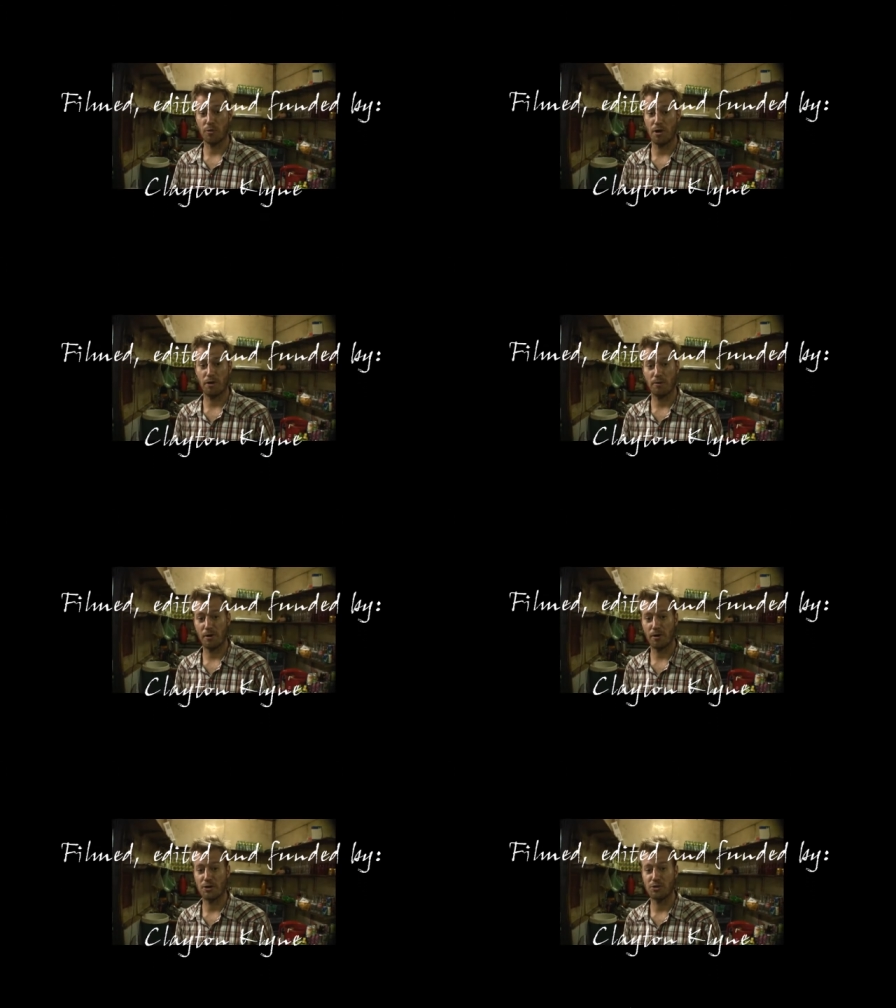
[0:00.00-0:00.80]
300
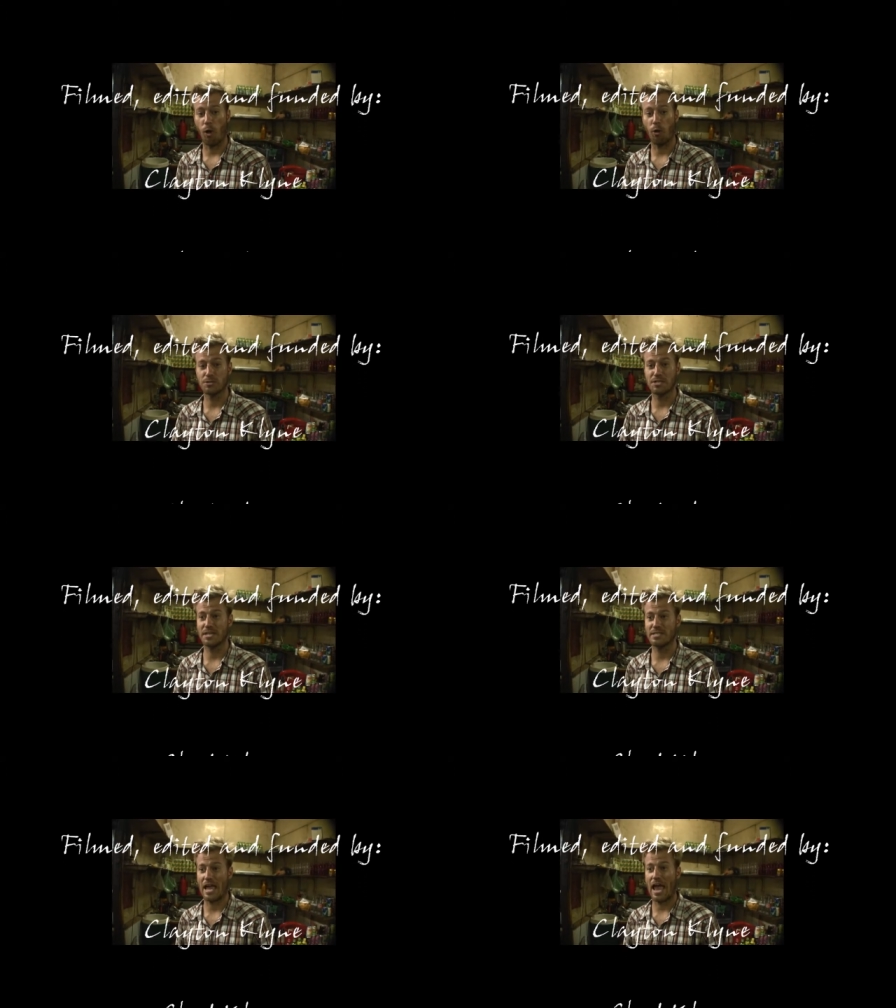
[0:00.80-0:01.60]
American dollars in
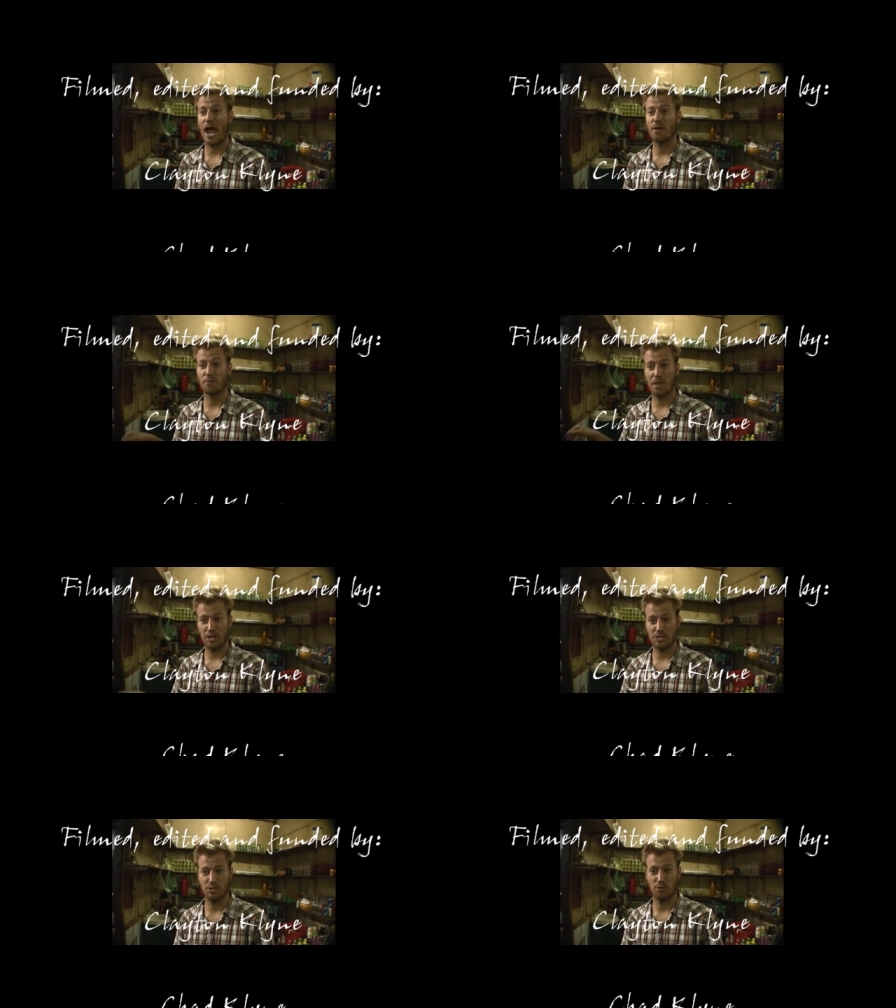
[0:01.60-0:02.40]
his hand for that
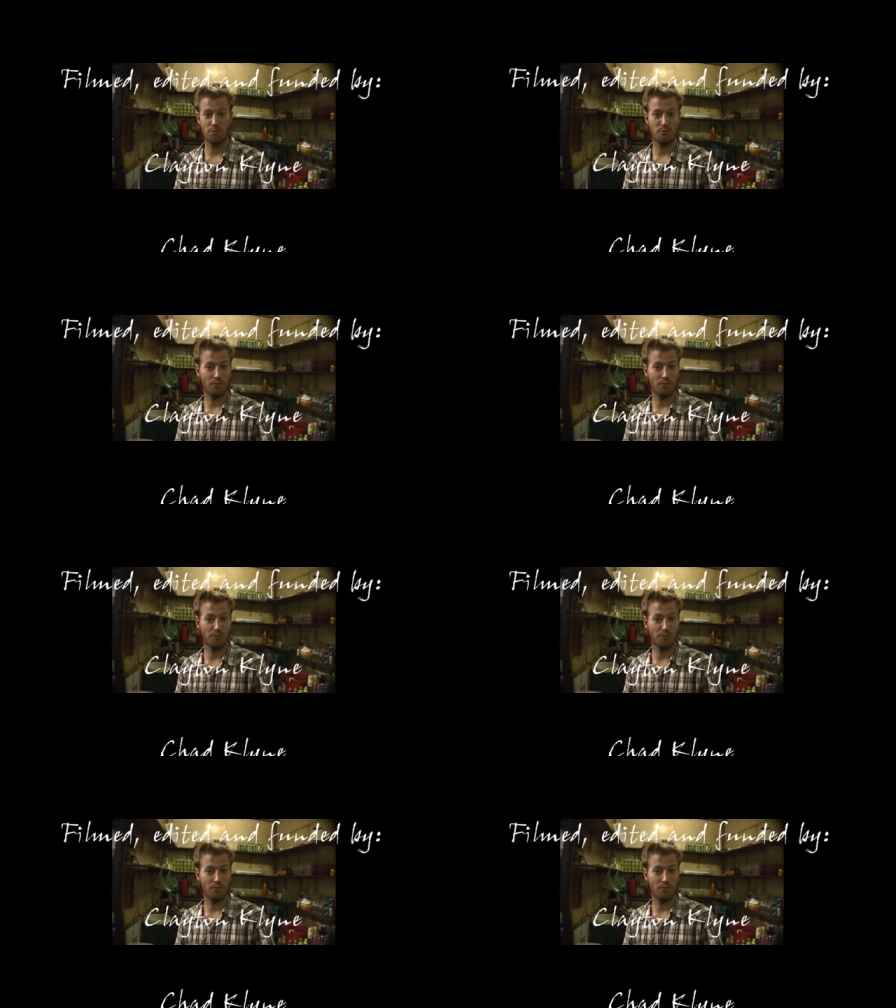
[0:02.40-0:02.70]
shoot